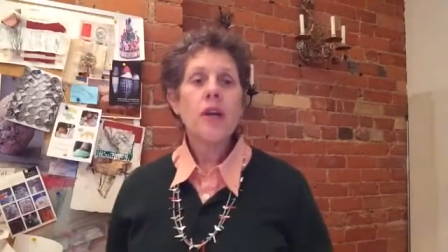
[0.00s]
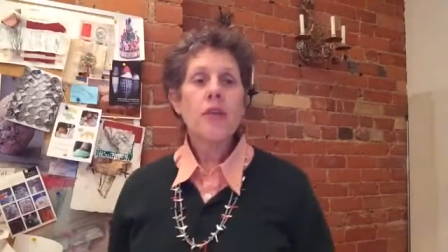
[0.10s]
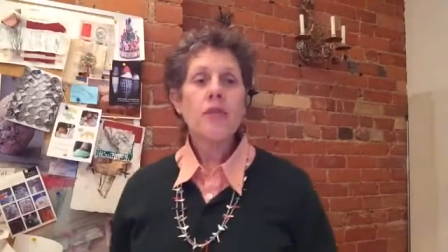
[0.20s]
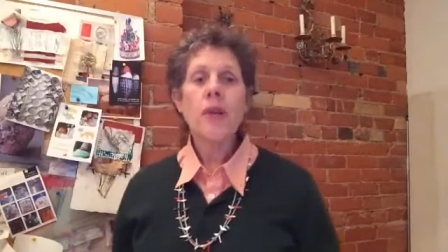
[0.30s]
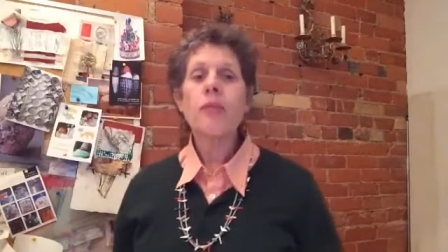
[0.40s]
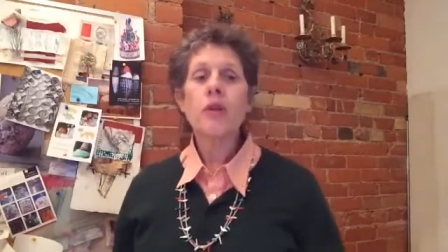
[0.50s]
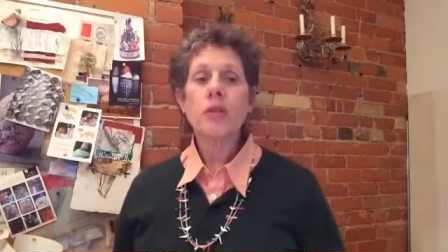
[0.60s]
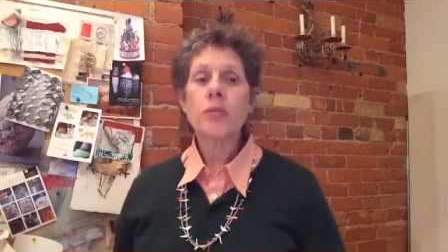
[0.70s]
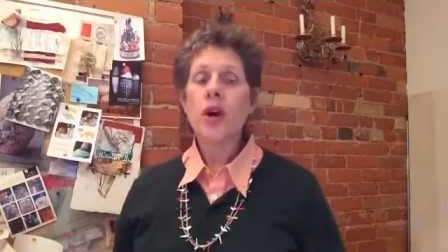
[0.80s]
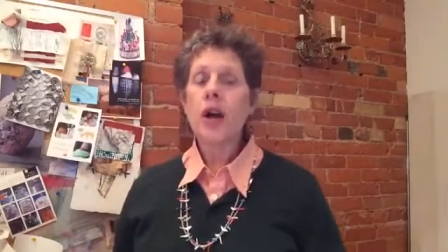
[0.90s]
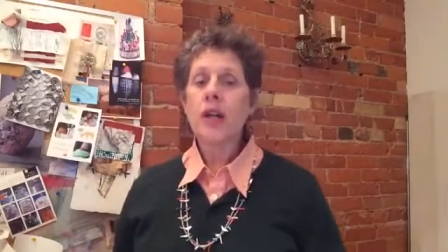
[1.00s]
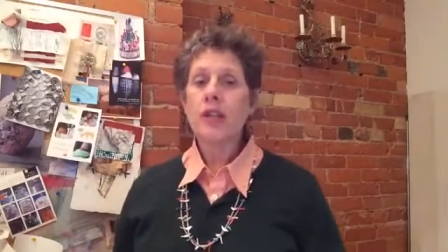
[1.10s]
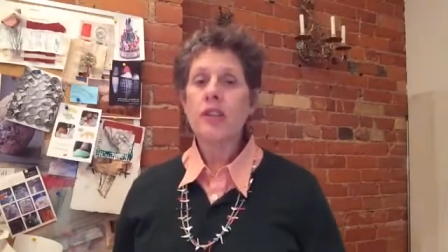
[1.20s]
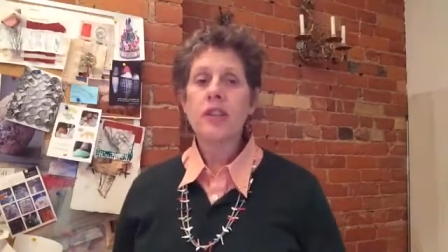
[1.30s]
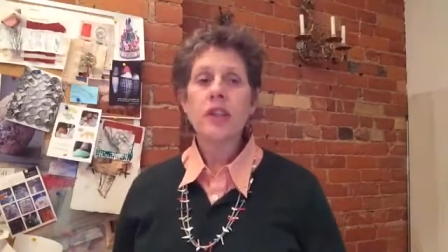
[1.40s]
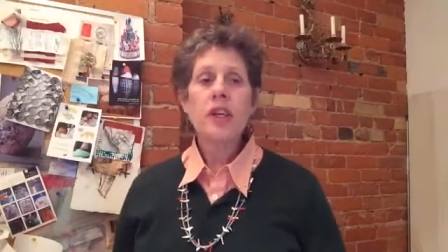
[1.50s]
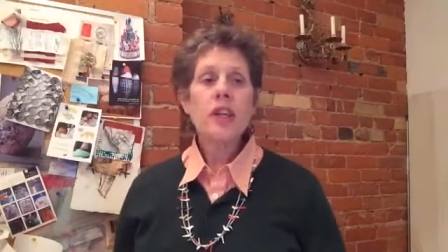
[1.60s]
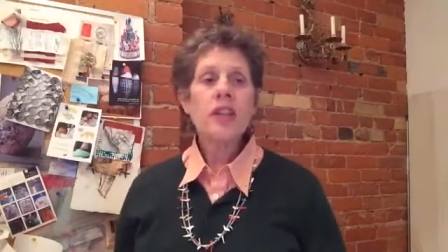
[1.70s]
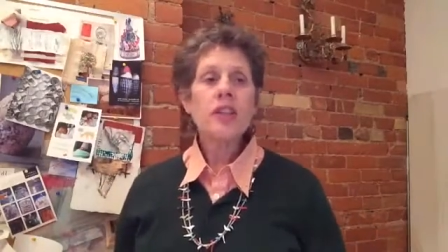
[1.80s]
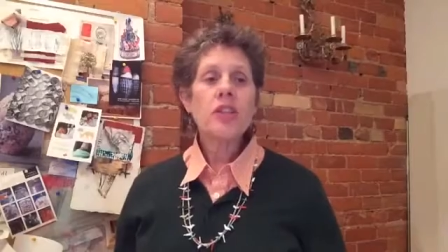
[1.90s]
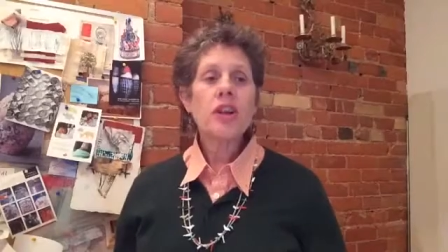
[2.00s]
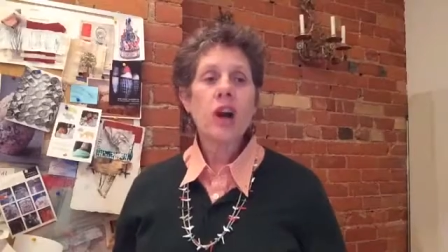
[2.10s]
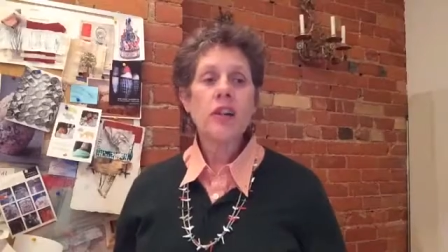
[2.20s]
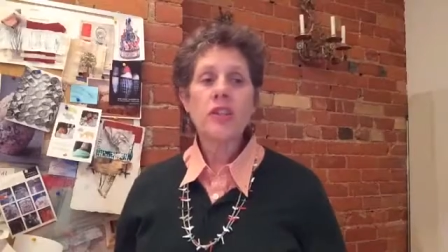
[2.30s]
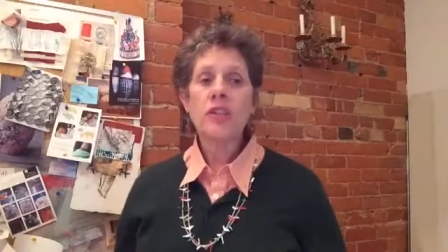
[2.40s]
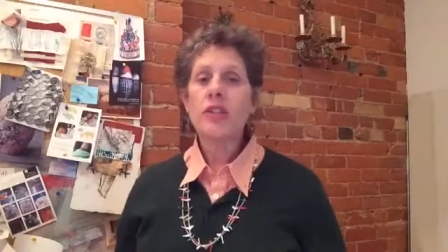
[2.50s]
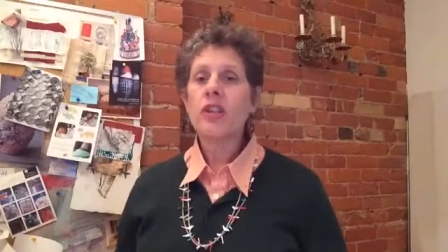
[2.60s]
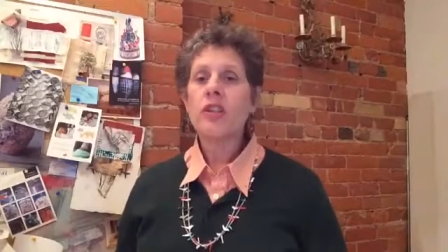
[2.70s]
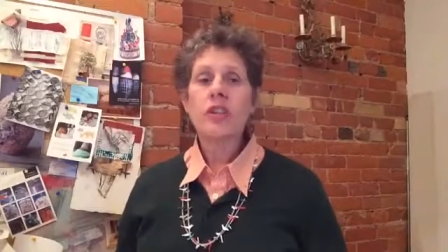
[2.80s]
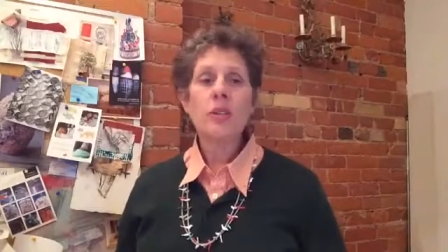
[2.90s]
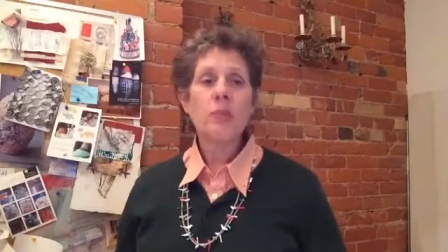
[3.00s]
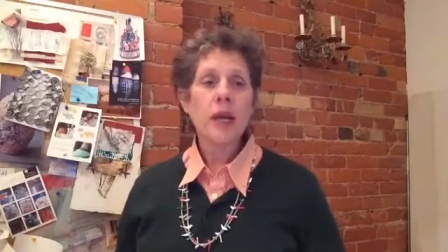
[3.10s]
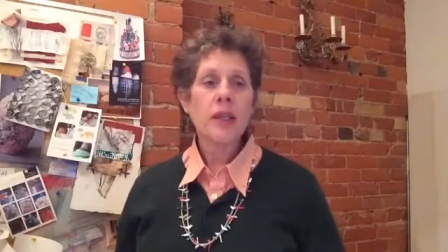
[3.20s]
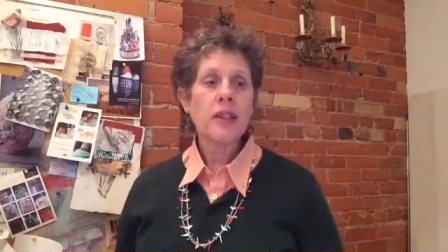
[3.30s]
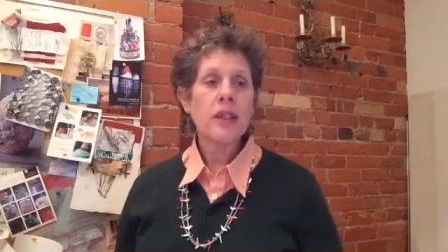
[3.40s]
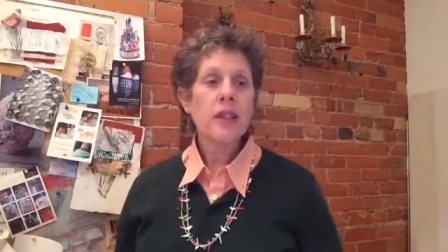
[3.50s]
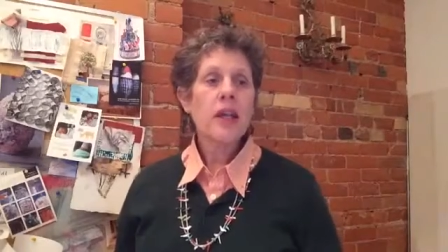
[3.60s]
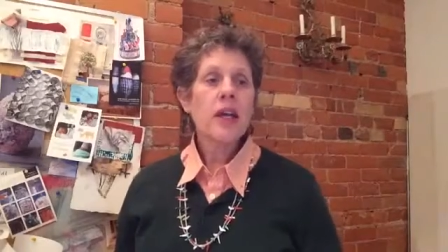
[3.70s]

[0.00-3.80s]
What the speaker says: from those products. These toxins are suspected